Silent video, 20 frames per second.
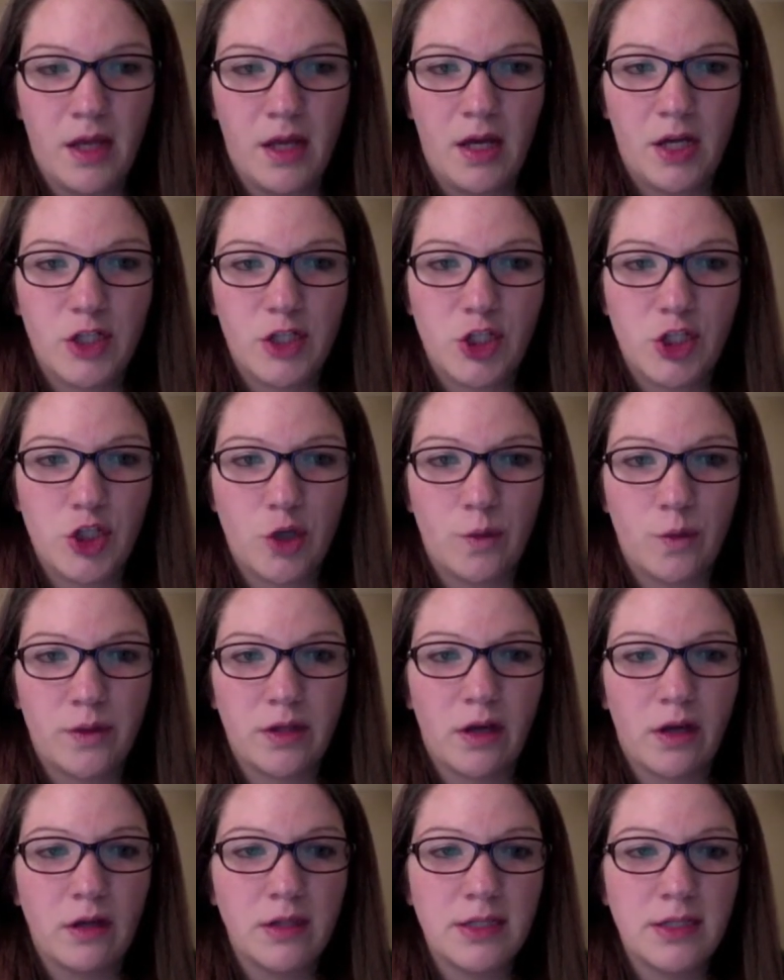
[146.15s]
So with
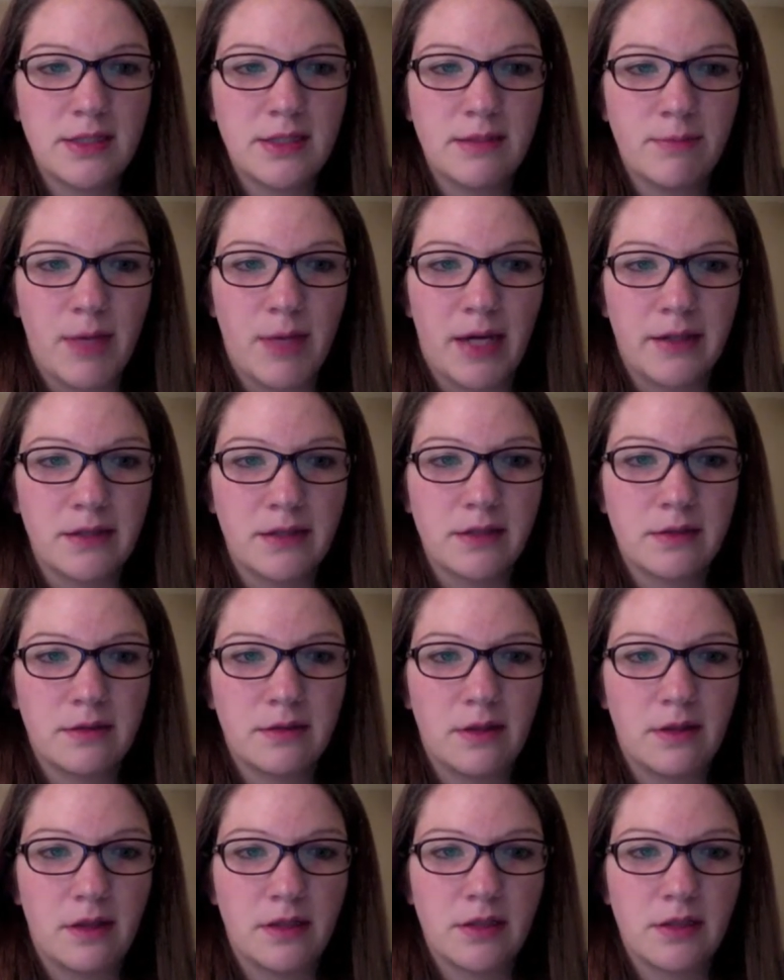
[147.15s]
all these in mind,
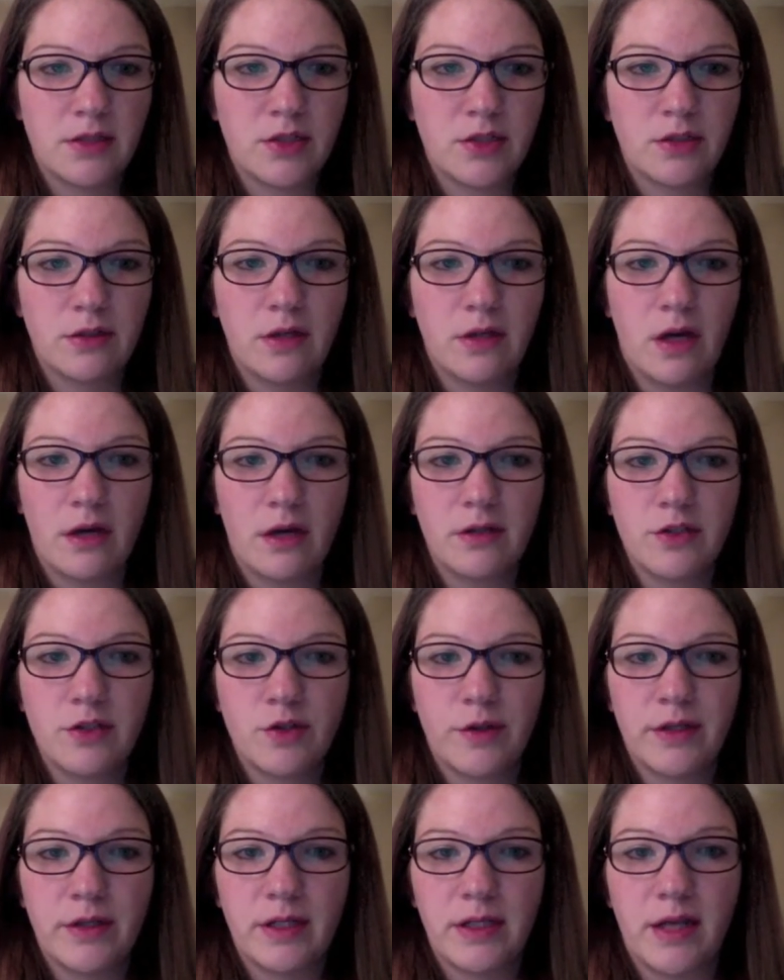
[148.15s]
the external
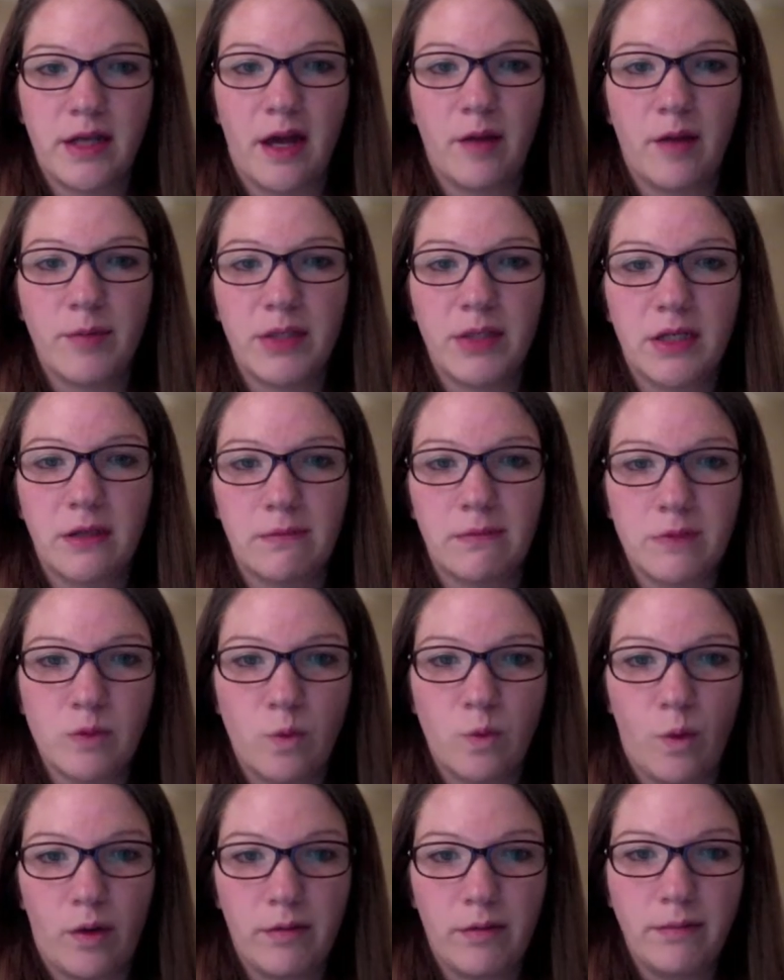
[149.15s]
auditory canal becomes
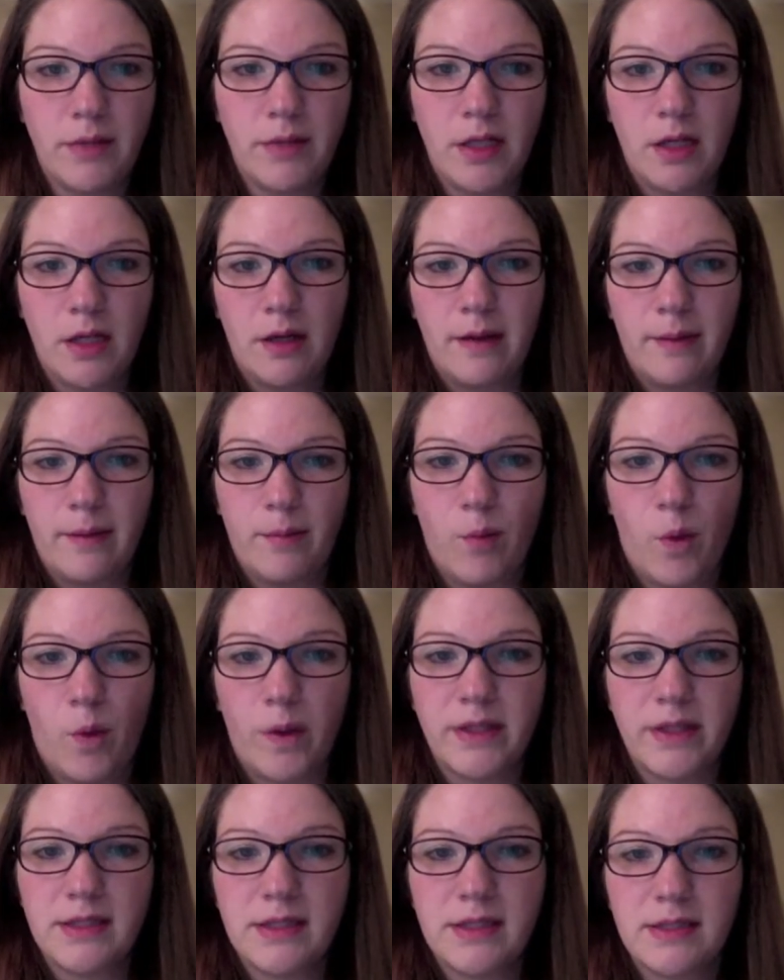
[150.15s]
warm,
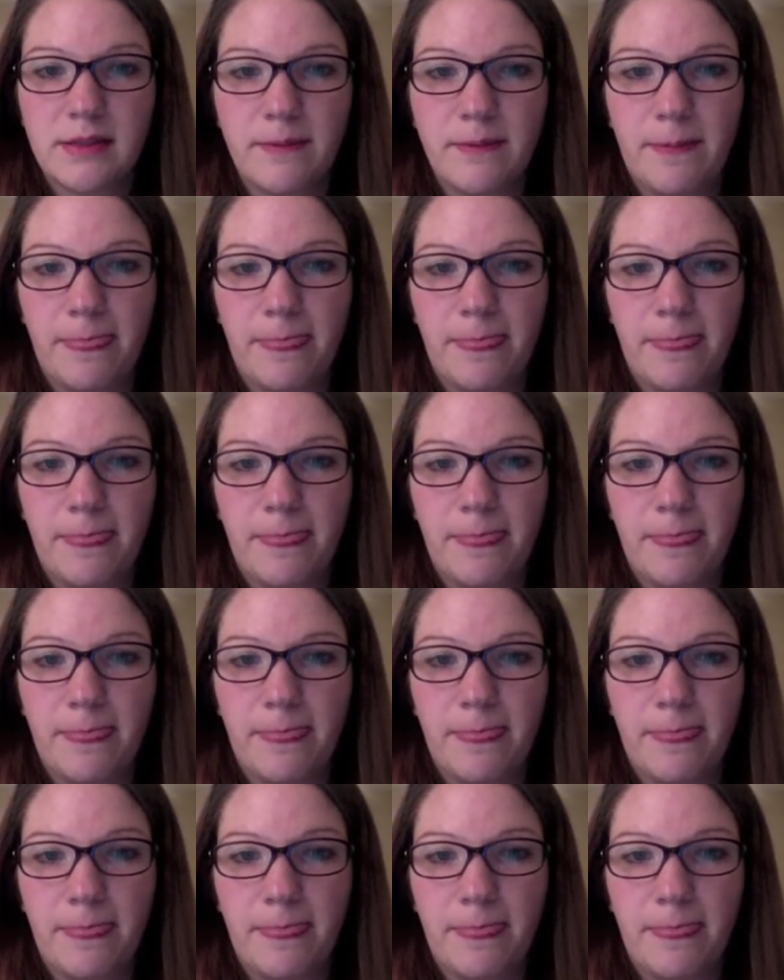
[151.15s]
moist,